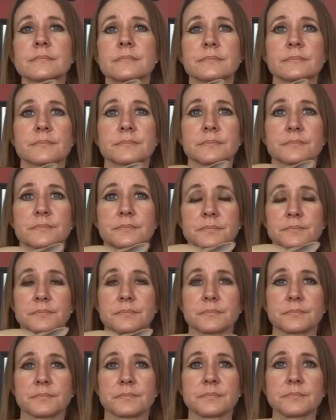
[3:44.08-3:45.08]

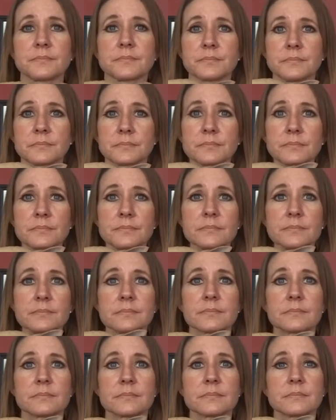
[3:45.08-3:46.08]

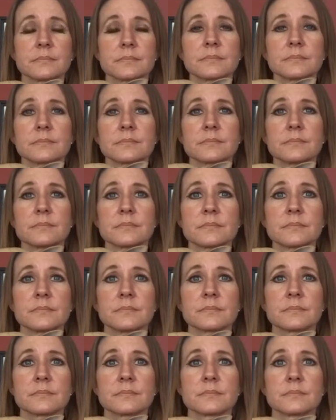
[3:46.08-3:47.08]

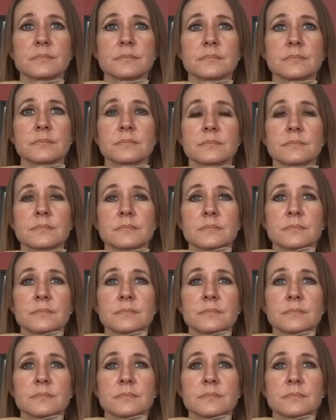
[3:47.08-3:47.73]
No words are spoken by the person on screen.